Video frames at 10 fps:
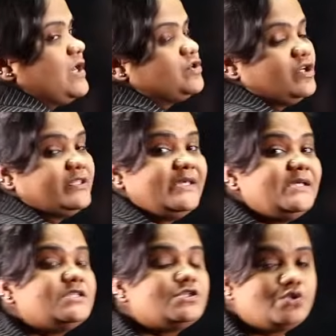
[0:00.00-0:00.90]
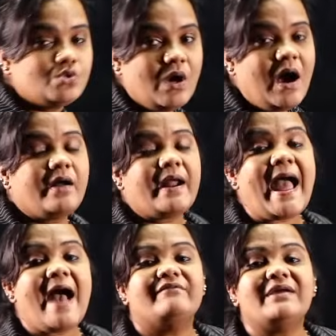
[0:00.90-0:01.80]
So these two are
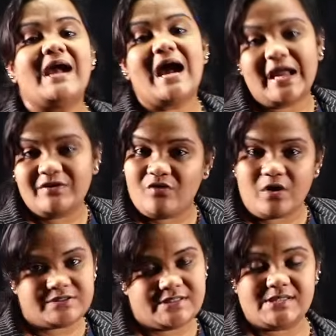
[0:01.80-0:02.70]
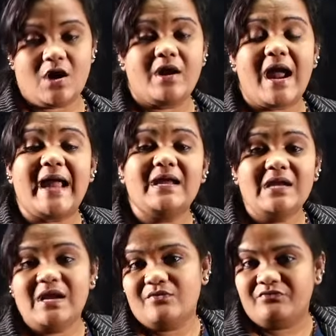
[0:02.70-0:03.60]
having high voices or high
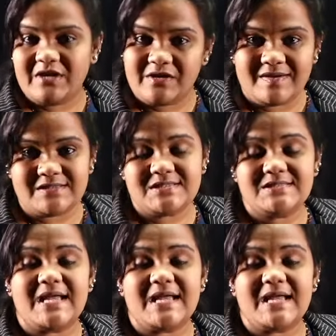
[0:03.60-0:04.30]
frequencies.